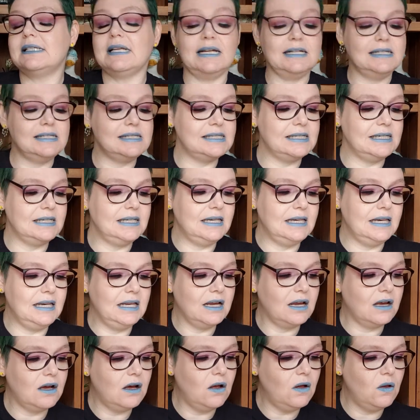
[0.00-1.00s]
and Sydney
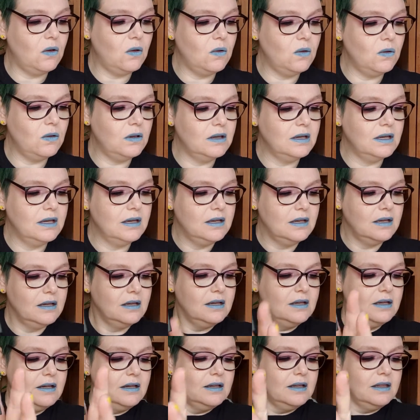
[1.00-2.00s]
Nicole.
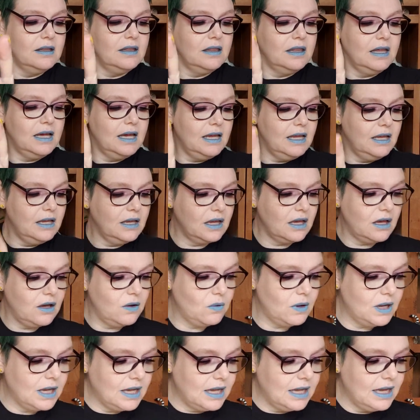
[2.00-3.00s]
There you
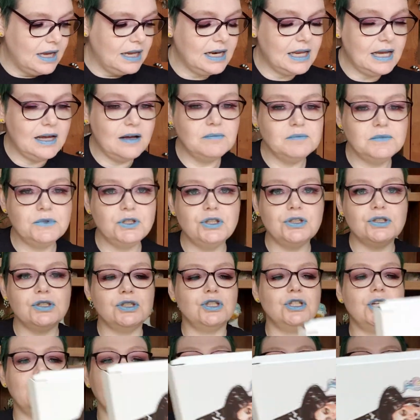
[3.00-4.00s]
go. And I'm just
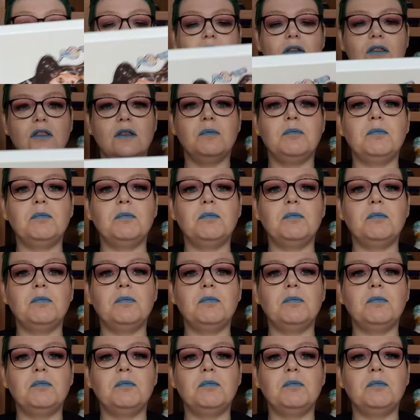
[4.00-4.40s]
checking on the